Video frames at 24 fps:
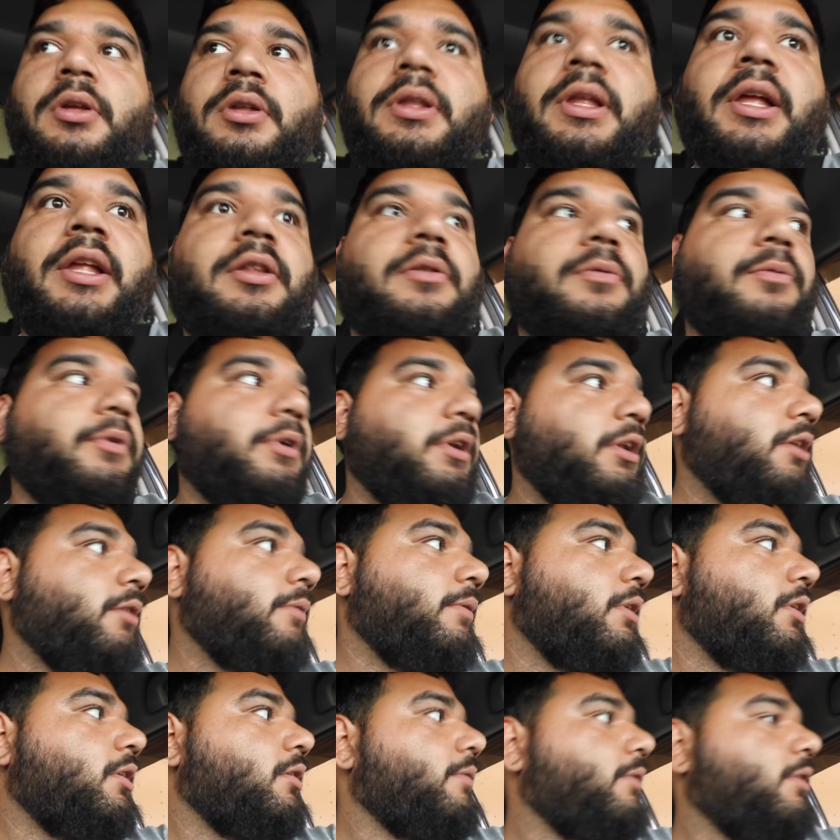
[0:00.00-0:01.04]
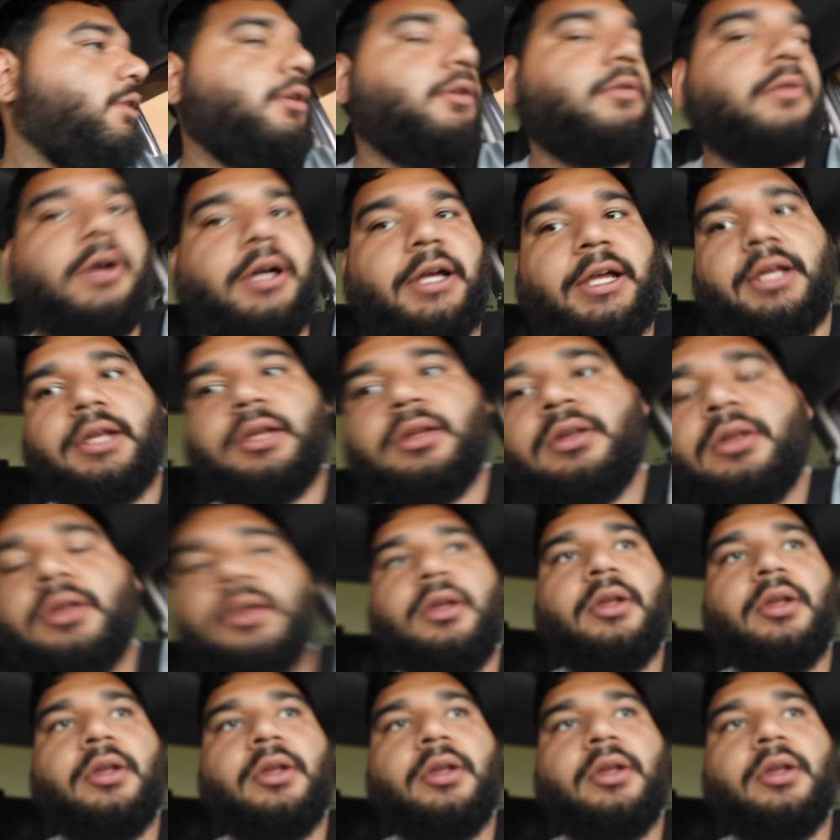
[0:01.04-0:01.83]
That's really quiet.